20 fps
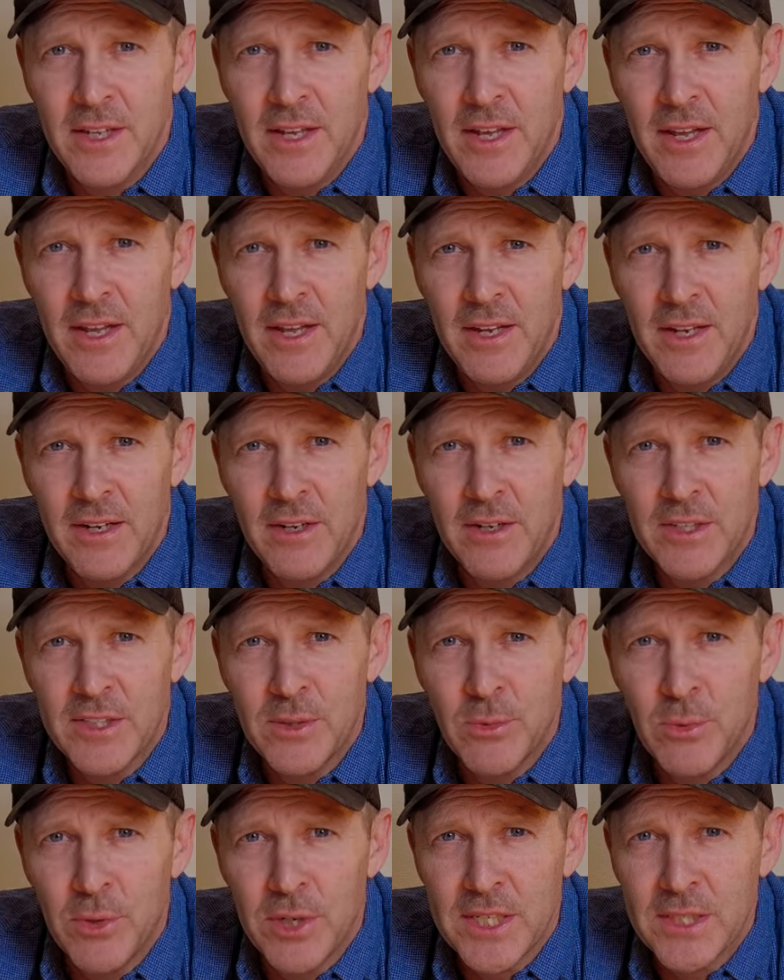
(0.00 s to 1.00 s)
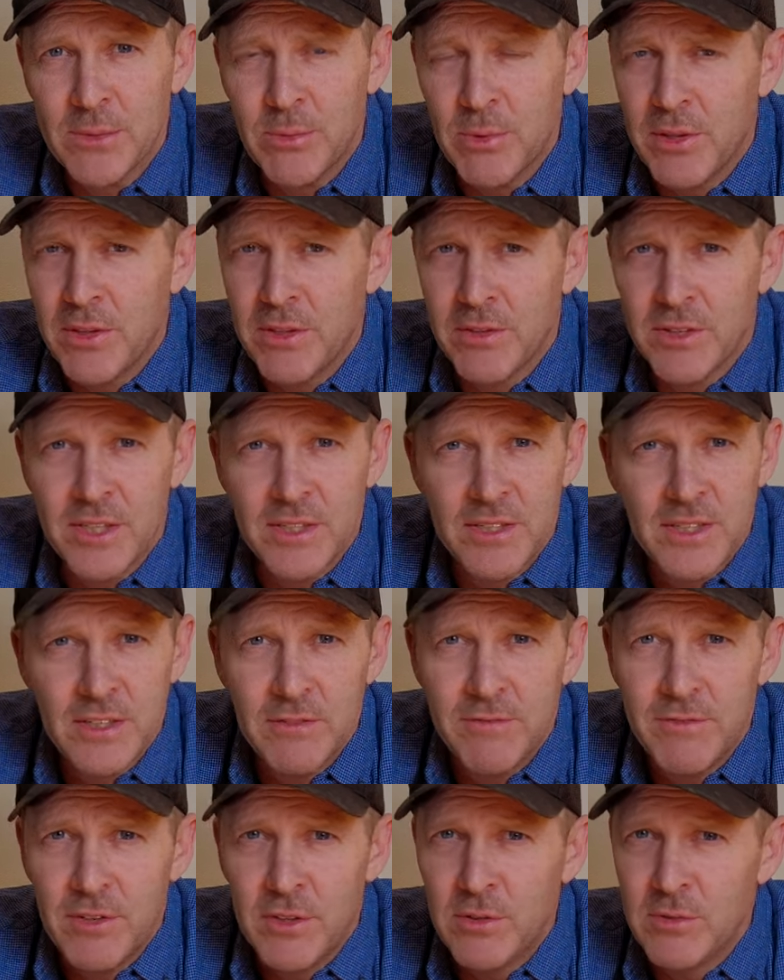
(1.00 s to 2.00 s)
And it also works with your cell
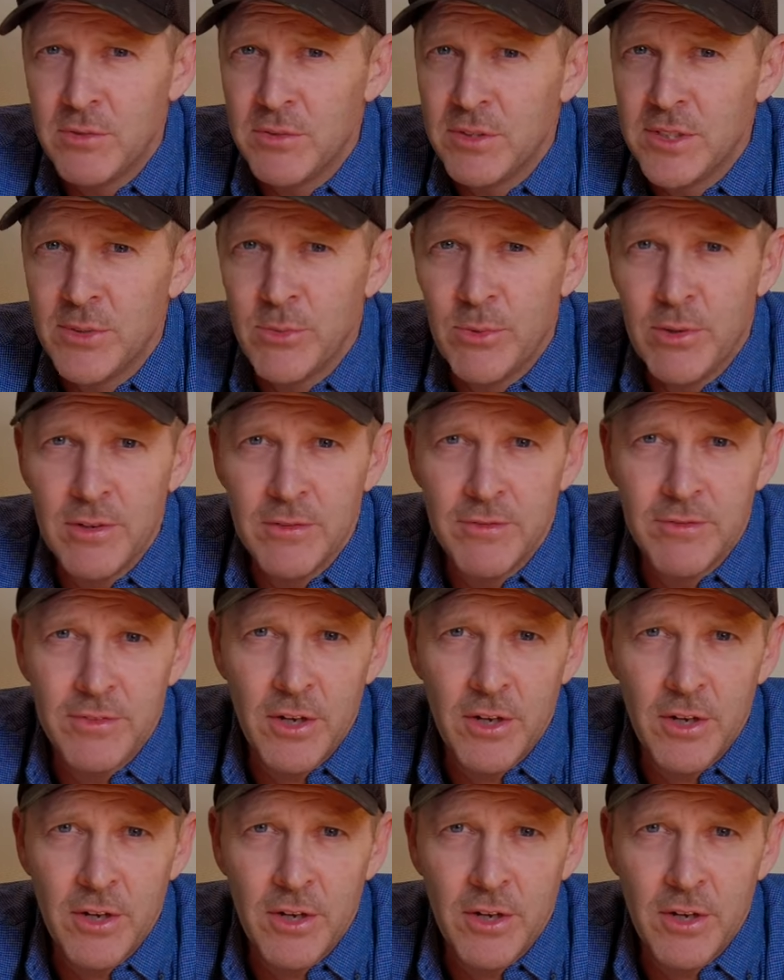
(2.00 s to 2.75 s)
phones, with